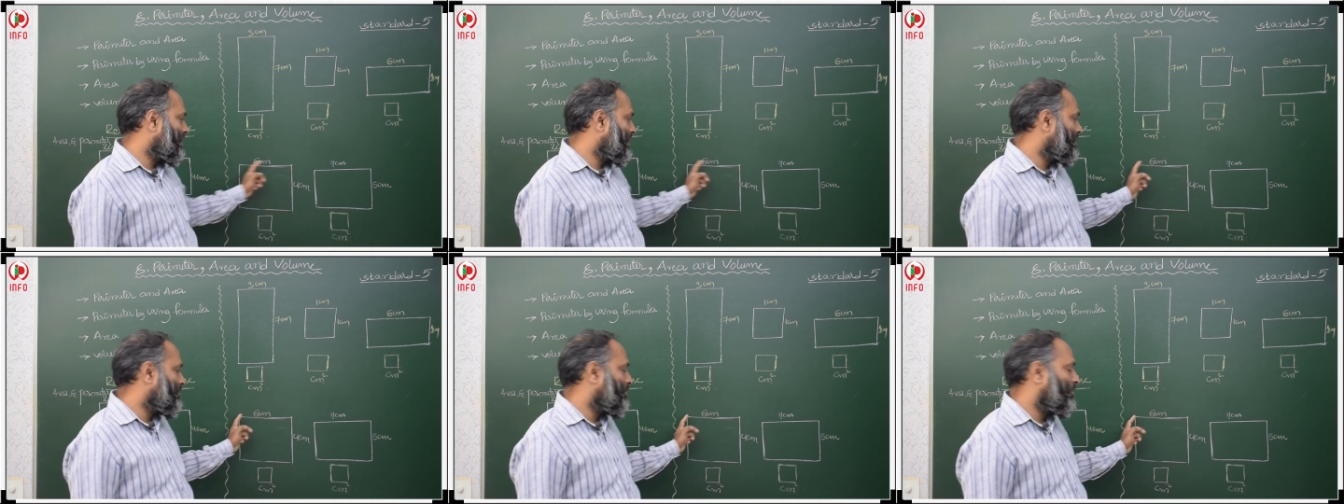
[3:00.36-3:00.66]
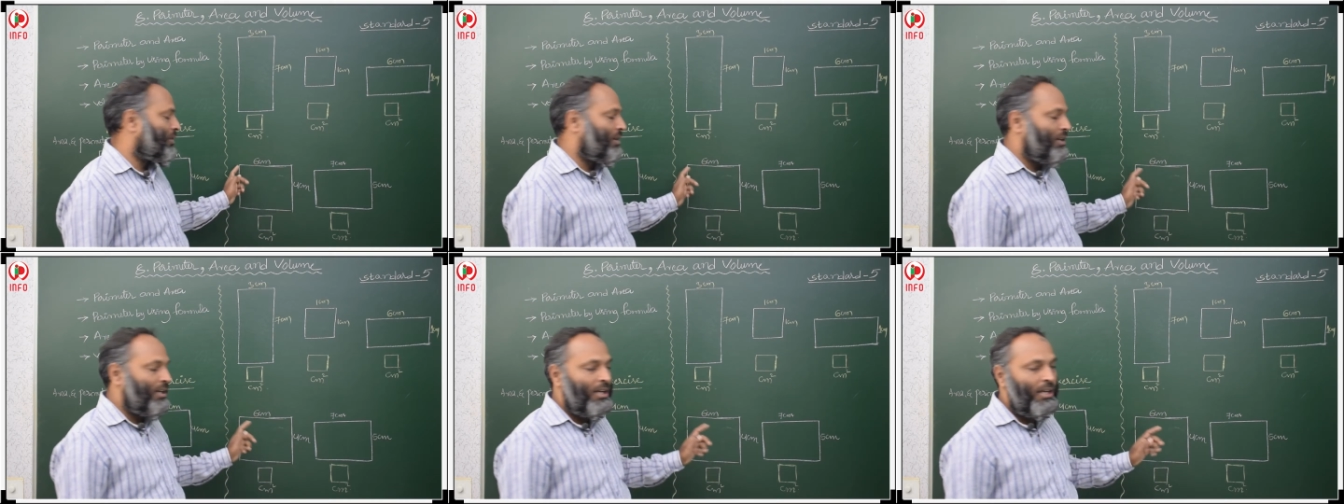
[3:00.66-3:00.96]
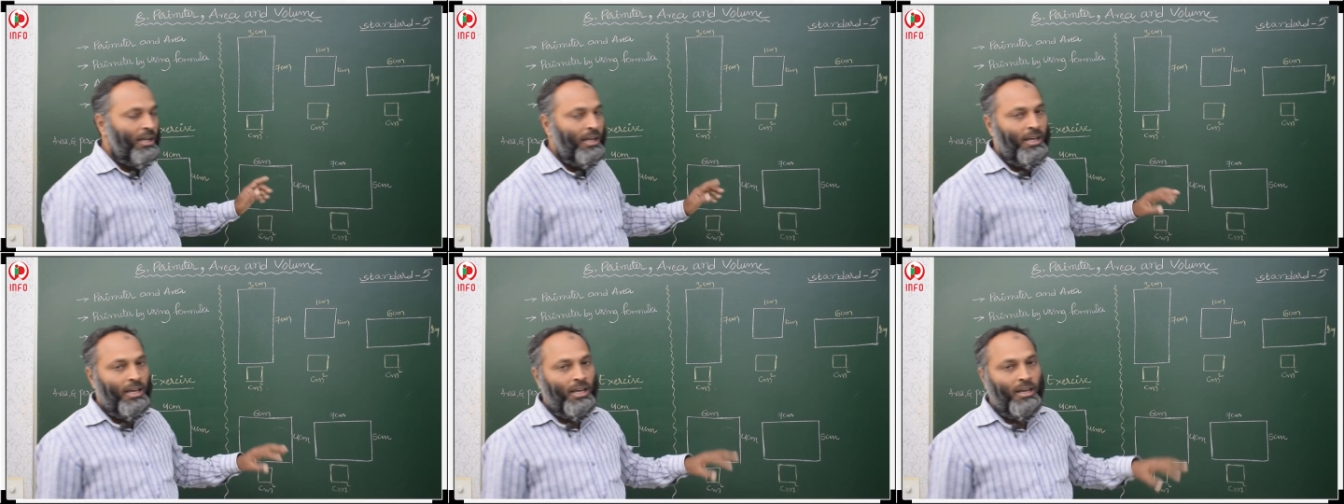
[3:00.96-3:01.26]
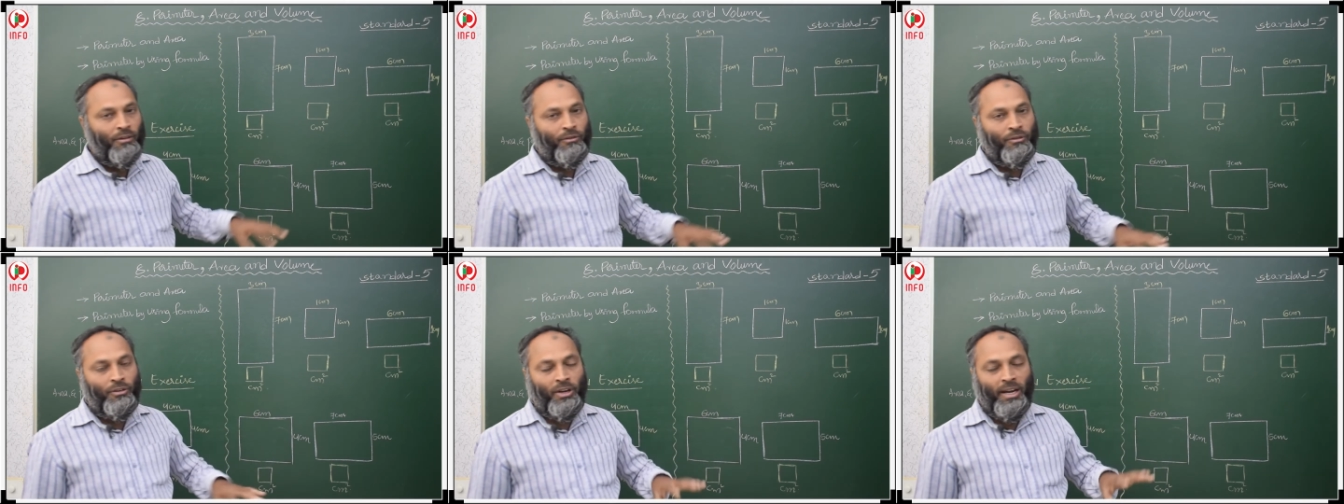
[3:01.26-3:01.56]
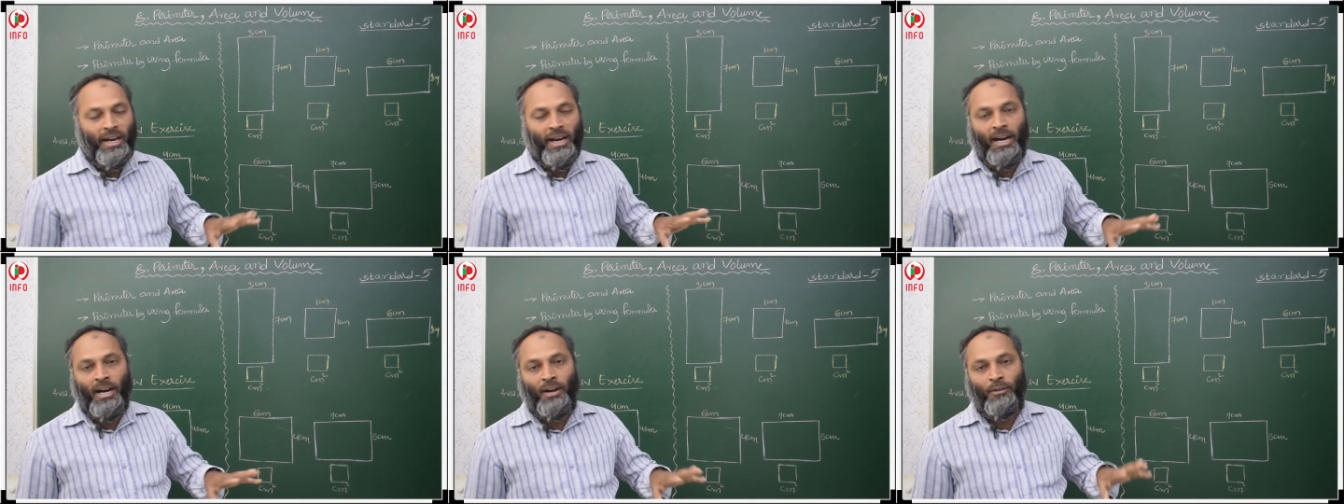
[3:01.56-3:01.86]
this boundary if you
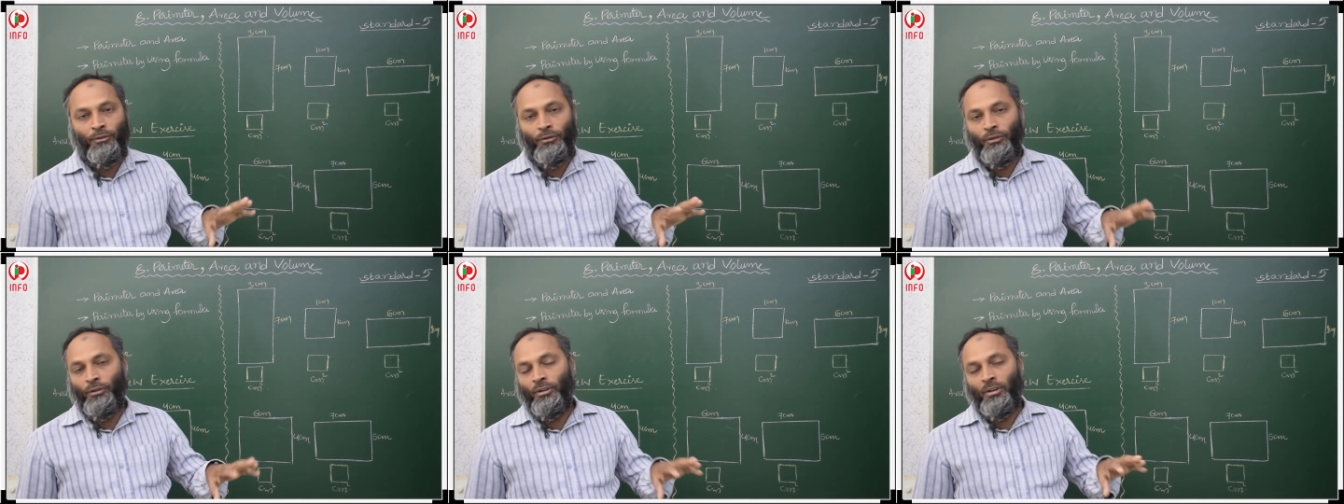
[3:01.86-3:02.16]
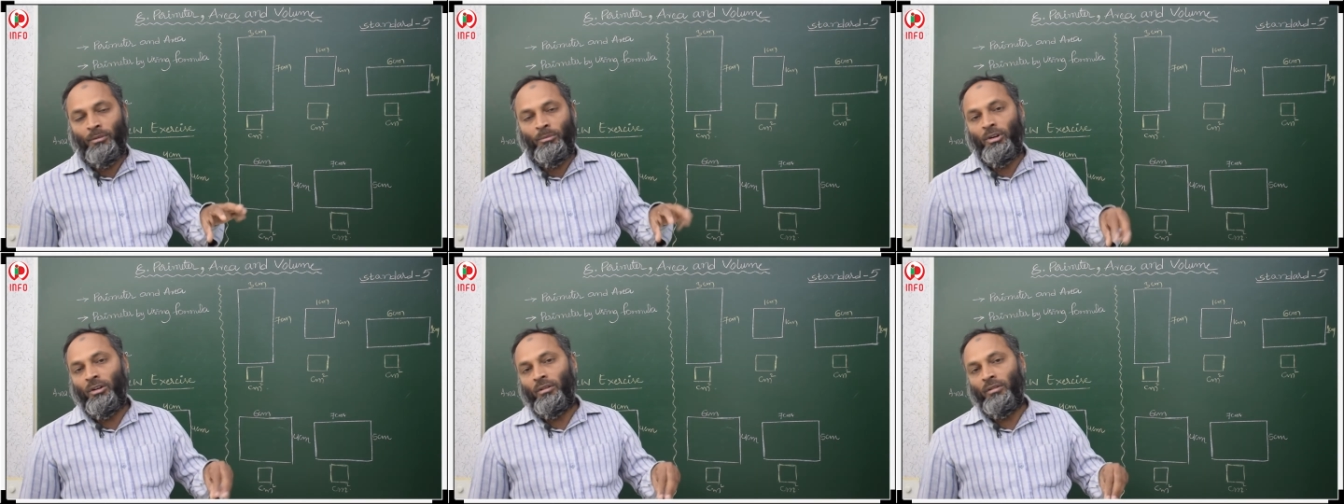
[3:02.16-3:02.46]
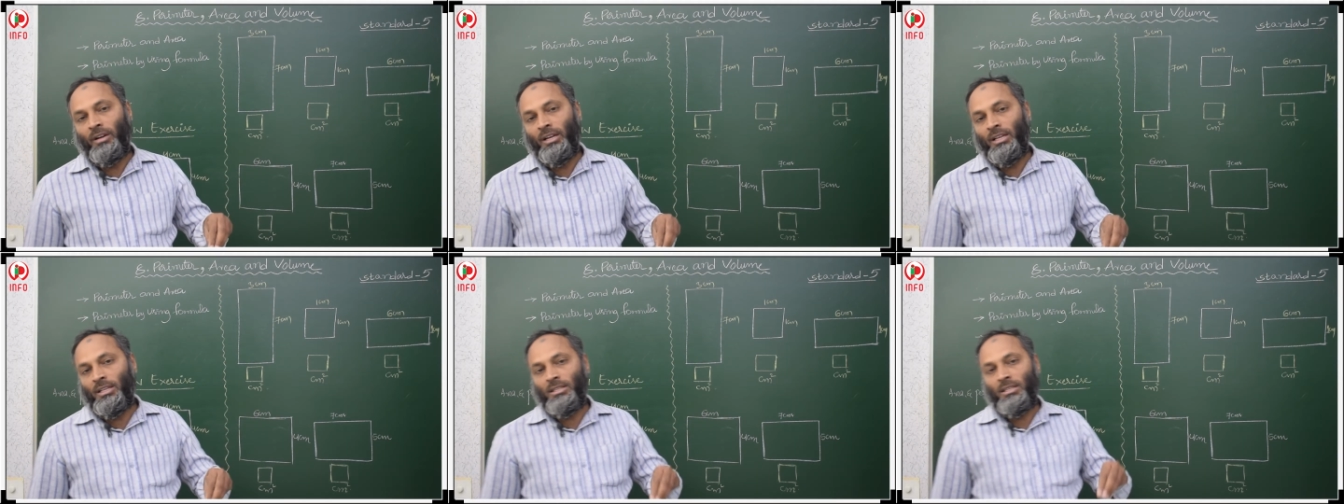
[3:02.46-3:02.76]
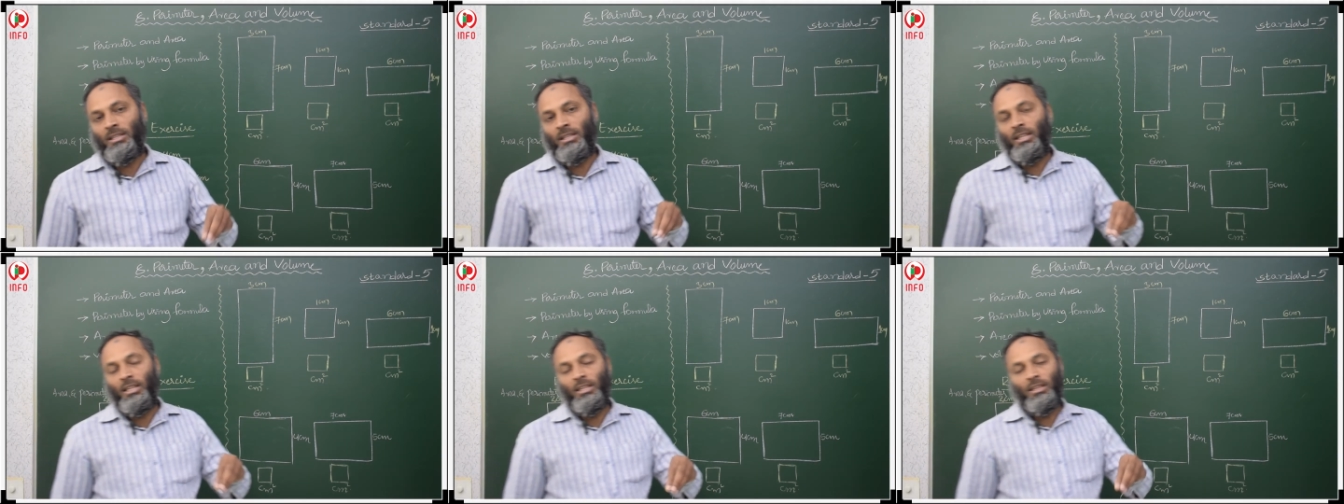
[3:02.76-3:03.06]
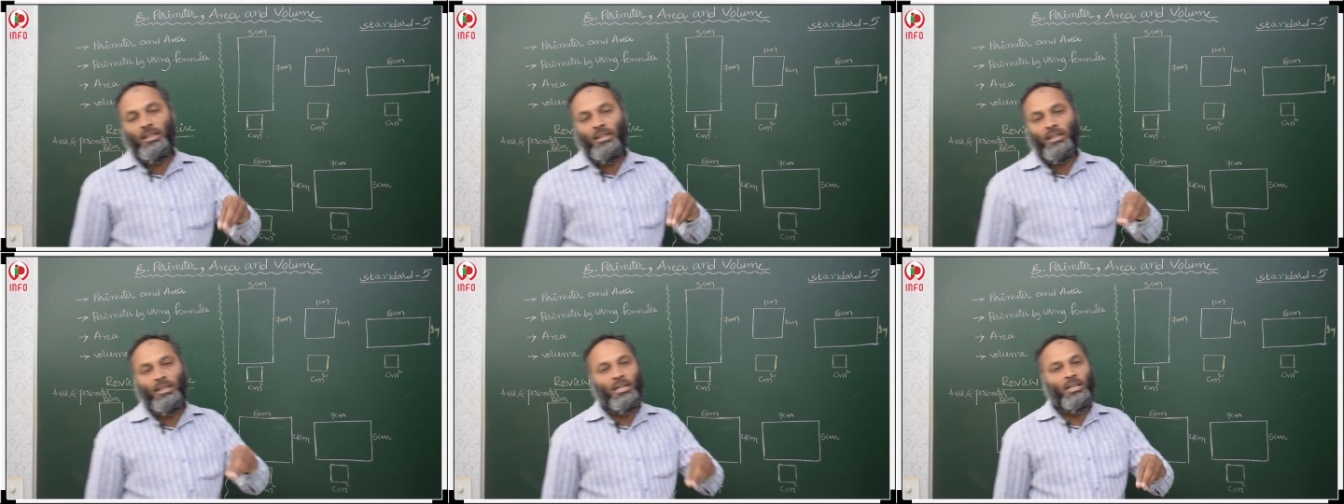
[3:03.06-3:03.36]
add 4 boundaries then
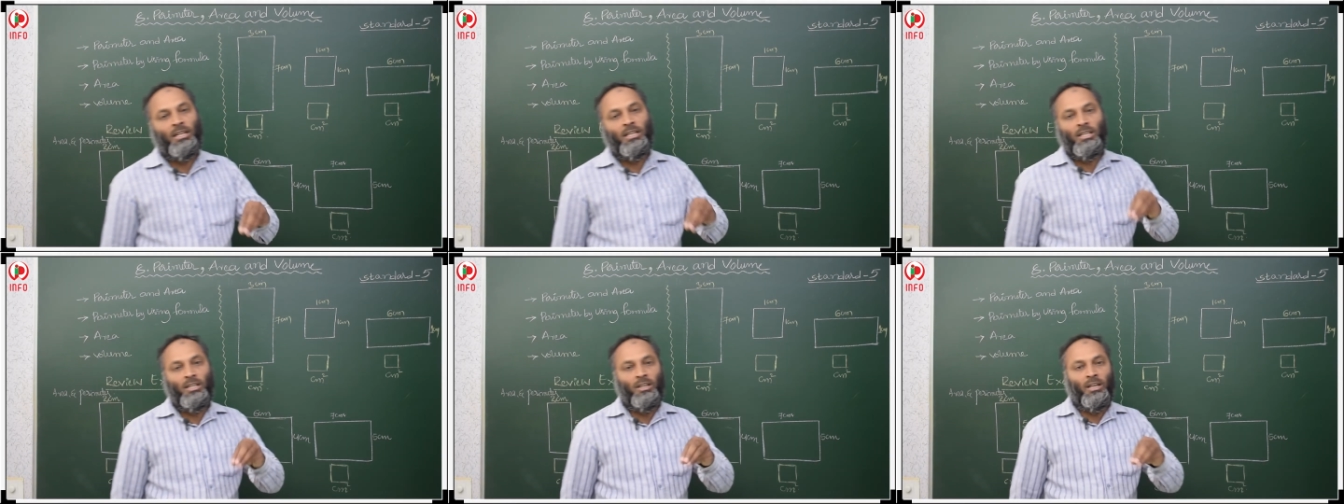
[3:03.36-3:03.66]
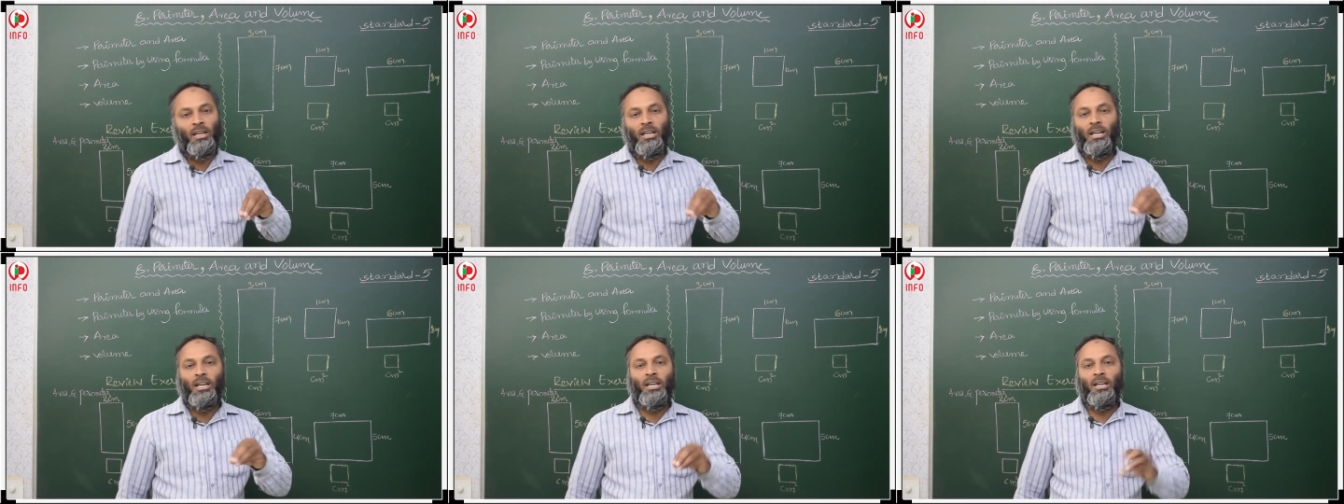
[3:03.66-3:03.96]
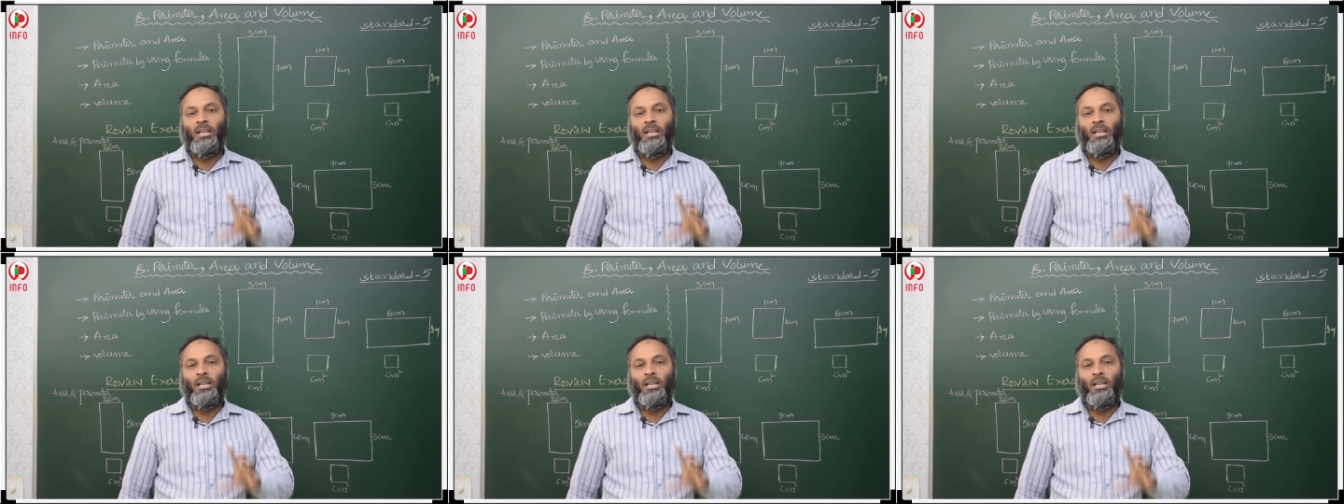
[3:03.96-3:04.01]
that you will get